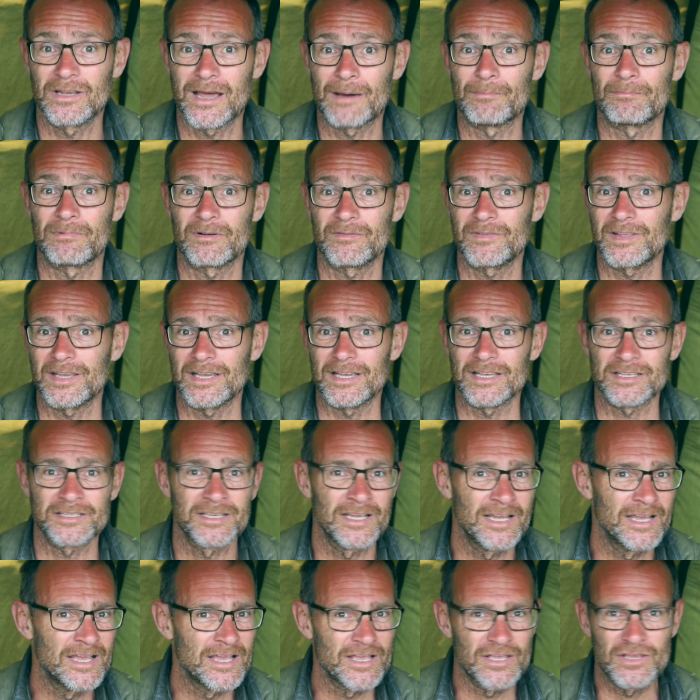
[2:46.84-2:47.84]
number of years,
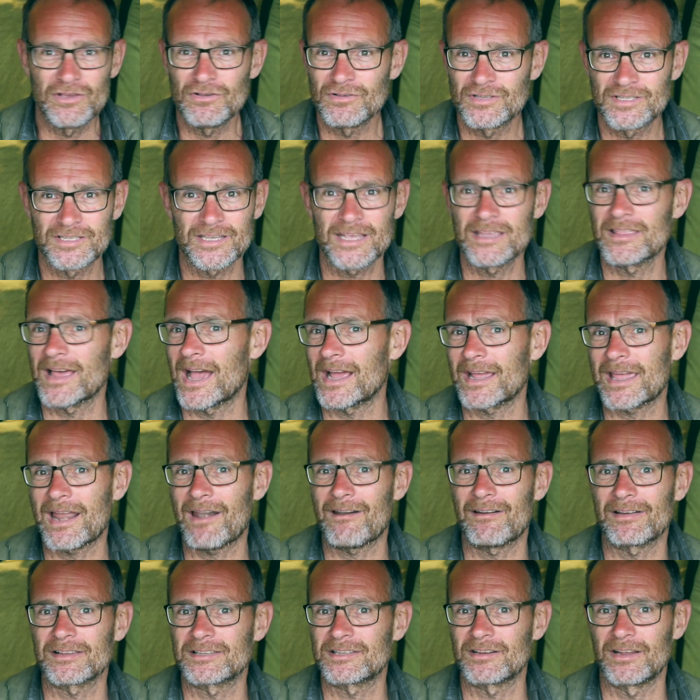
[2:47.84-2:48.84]
you see that
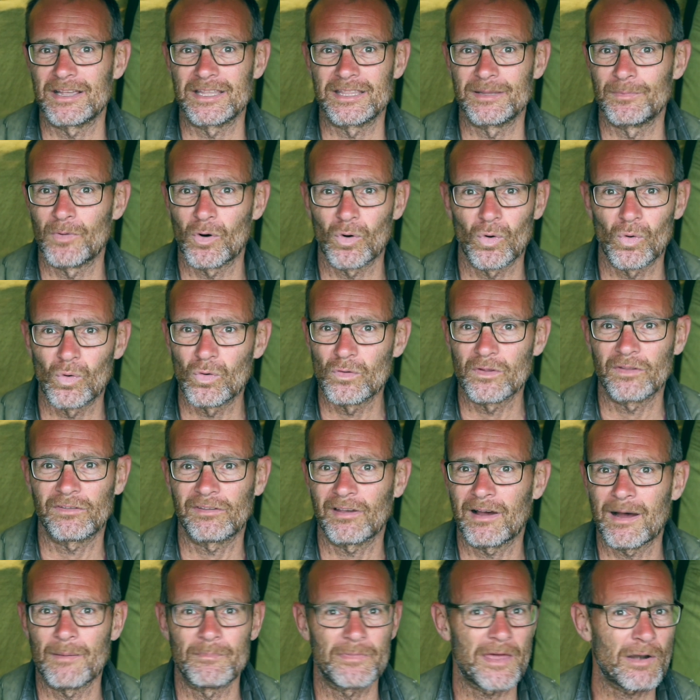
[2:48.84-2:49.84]
character in them all the
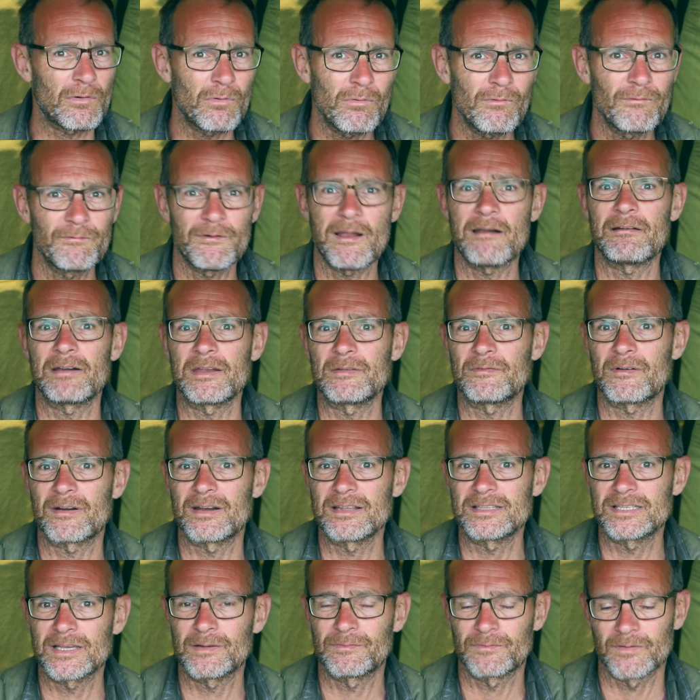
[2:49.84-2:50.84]
time. They're all very,
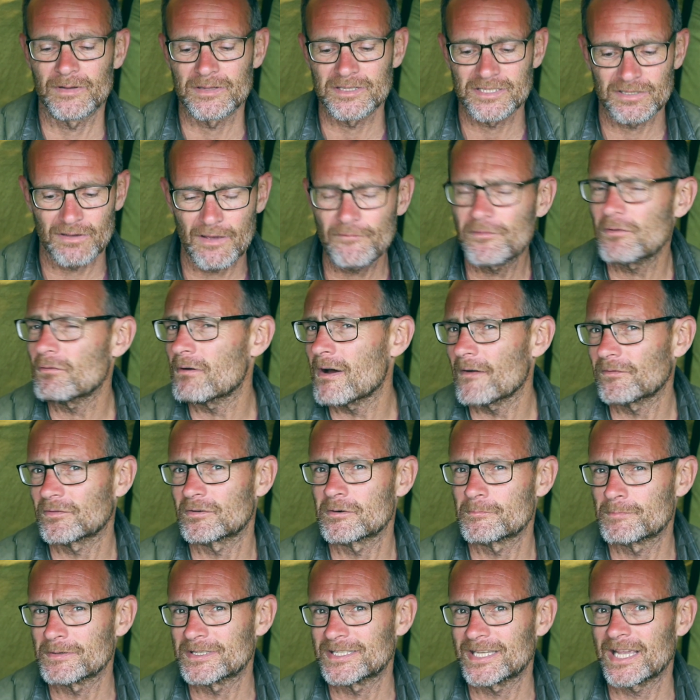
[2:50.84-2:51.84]
very different. So if you're
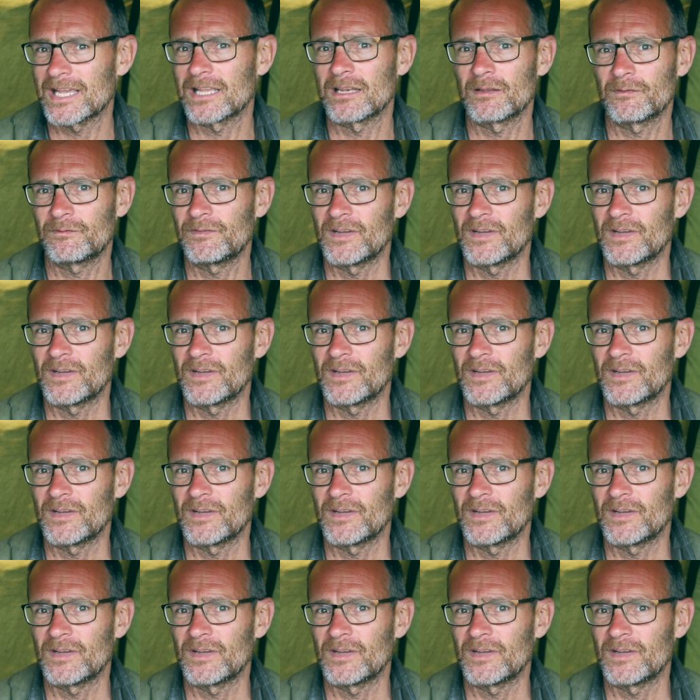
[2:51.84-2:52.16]
after a particular